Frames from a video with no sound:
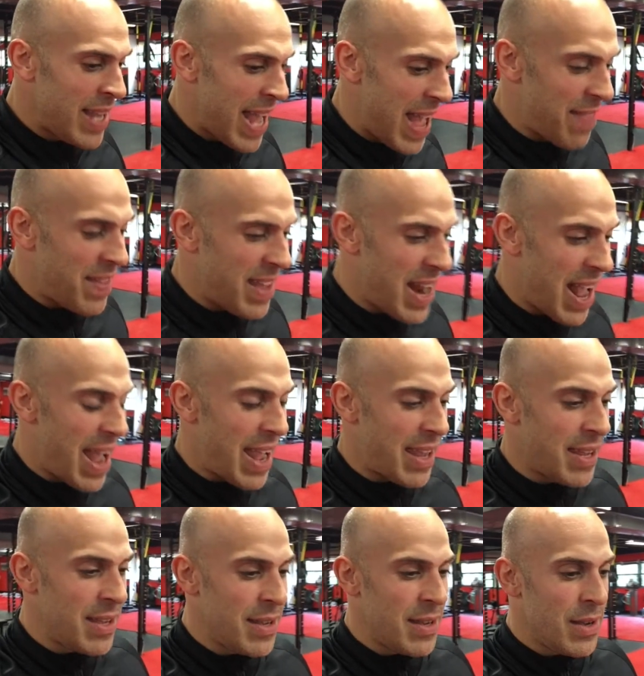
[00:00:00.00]
And then I
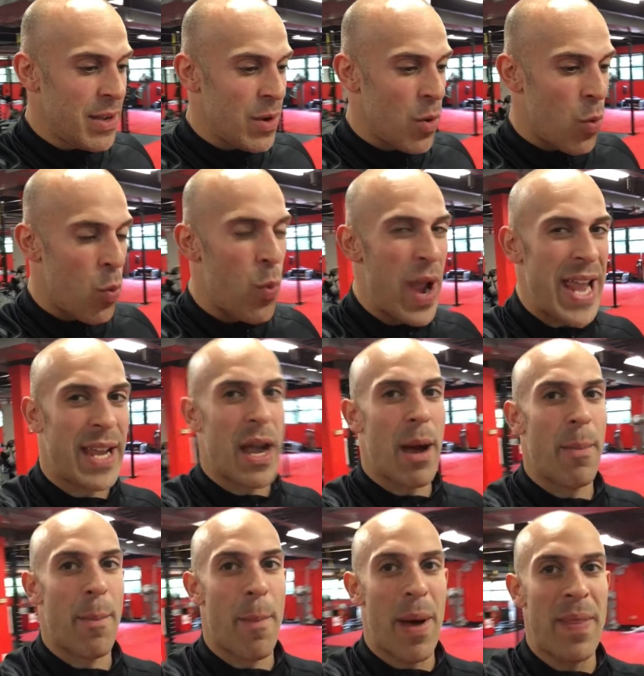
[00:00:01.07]
wake
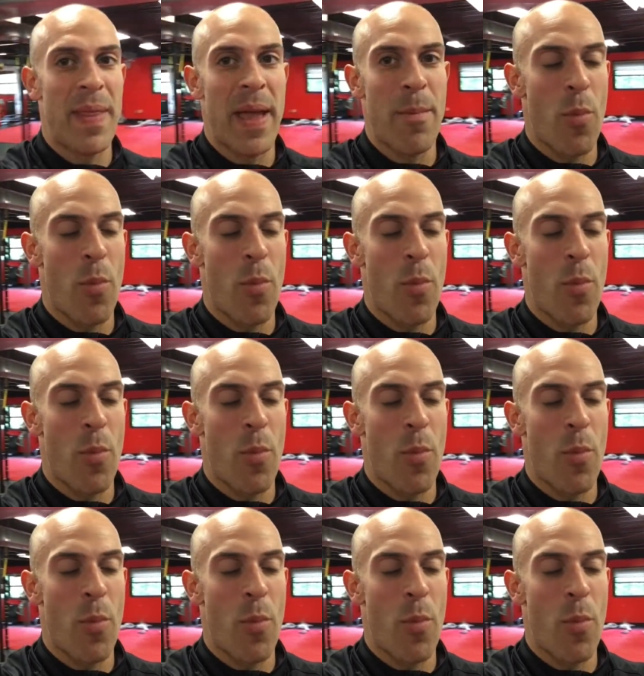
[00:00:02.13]
up Monday